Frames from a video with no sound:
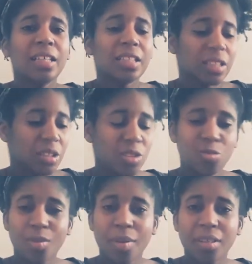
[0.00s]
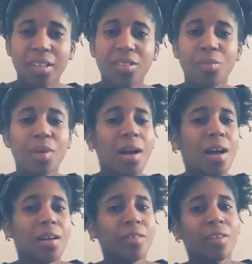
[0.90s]
sweep underneath the
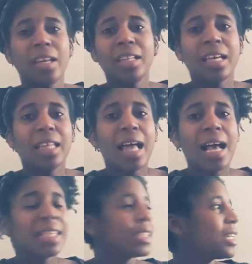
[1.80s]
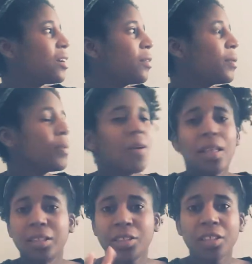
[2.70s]
rug or in the closet, or people call
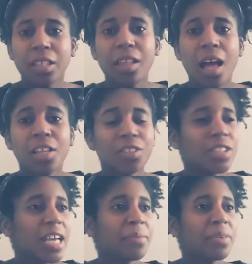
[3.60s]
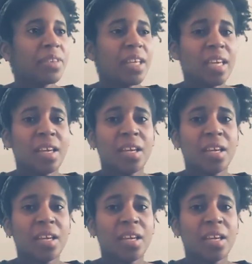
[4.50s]
it dirty laundry type of thing.